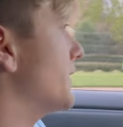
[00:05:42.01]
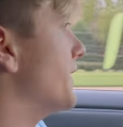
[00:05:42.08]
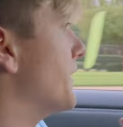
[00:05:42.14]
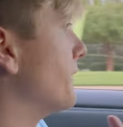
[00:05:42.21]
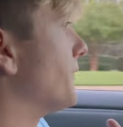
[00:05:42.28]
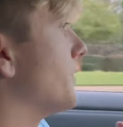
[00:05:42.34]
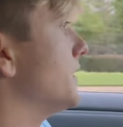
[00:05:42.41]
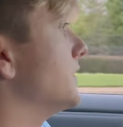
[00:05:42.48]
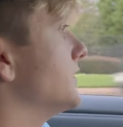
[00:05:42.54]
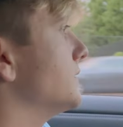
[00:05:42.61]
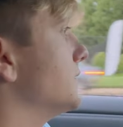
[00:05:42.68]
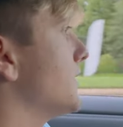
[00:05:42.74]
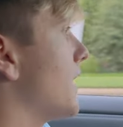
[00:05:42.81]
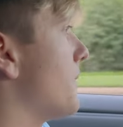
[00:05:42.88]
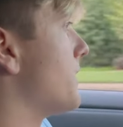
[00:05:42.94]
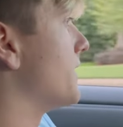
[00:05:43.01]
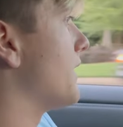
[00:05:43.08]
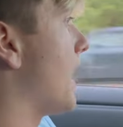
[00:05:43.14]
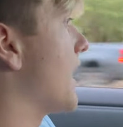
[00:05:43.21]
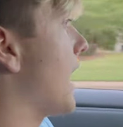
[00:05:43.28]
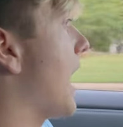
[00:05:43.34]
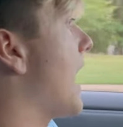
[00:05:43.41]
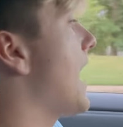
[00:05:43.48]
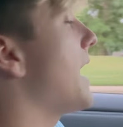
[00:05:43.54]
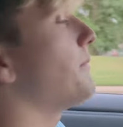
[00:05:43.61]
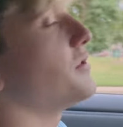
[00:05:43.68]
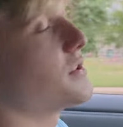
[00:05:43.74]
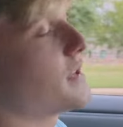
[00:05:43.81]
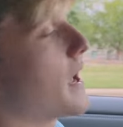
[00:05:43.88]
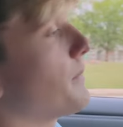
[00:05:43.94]
different. I mean, I
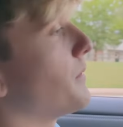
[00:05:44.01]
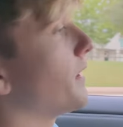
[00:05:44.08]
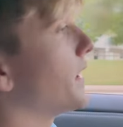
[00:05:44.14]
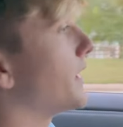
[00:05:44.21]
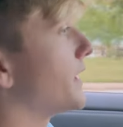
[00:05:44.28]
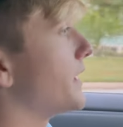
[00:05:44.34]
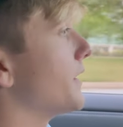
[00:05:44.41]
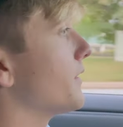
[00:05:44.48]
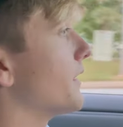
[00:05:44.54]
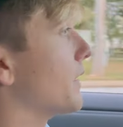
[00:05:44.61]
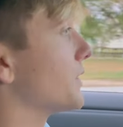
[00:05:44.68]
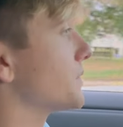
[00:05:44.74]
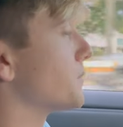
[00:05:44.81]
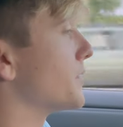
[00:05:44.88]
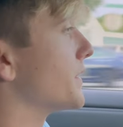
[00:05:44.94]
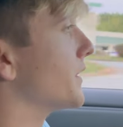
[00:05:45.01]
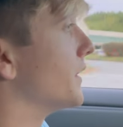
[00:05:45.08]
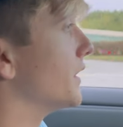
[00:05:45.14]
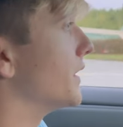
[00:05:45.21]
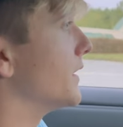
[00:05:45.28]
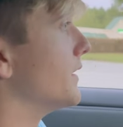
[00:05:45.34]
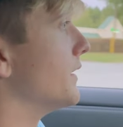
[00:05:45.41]
have just happened to get a year that was pretty good.